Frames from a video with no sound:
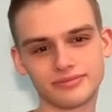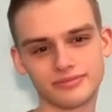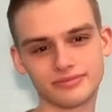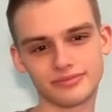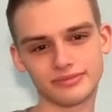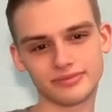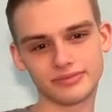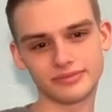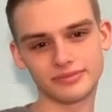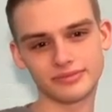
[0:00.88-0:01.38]

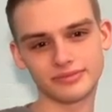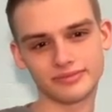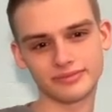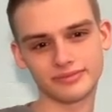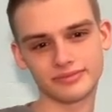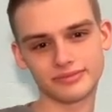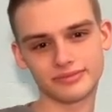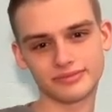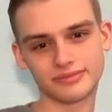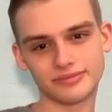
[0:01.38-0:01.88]

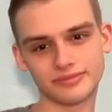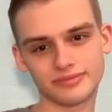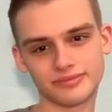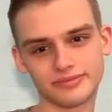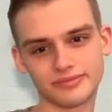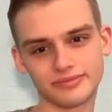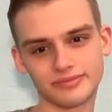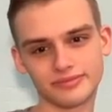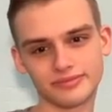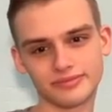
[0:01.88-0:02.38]

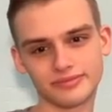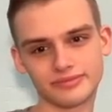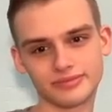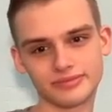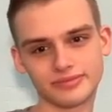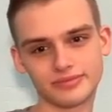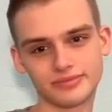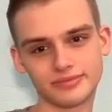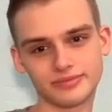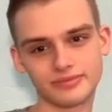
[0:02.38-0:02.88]

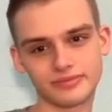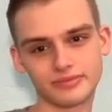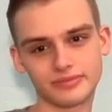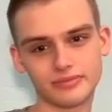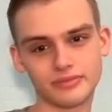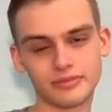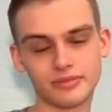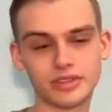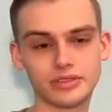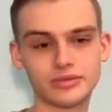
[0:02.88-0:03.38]

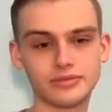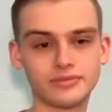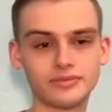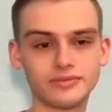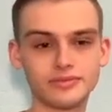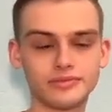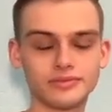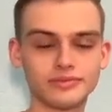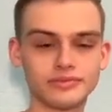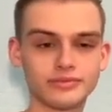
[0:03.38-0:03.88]

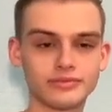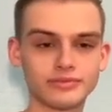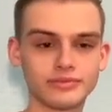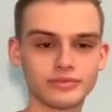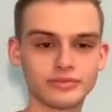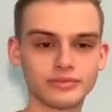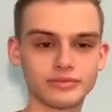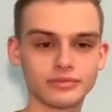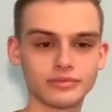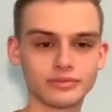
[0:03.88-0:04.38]

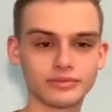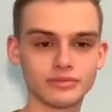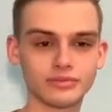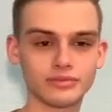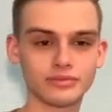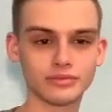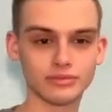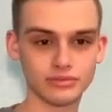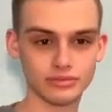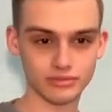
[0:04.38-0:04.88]

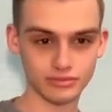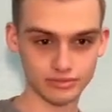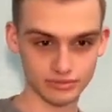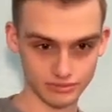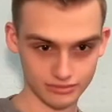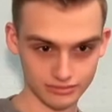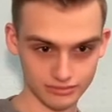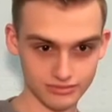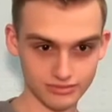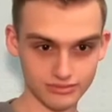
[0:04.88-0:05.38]

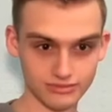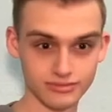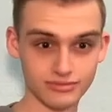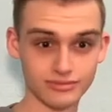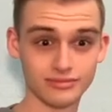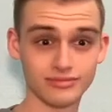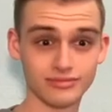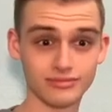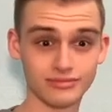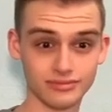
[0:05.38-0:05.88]

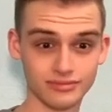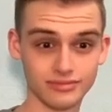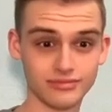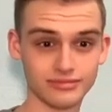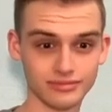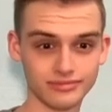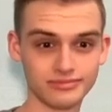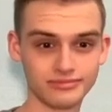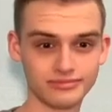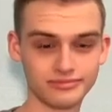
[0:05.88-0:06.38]

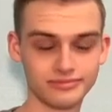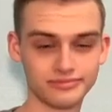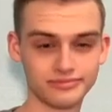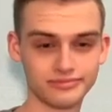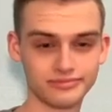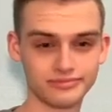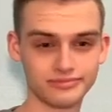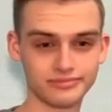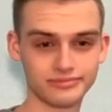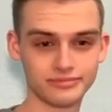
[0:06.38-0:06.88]

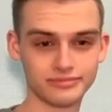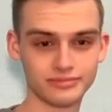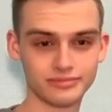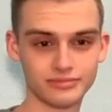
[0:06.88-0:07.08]
This person isn't speaking.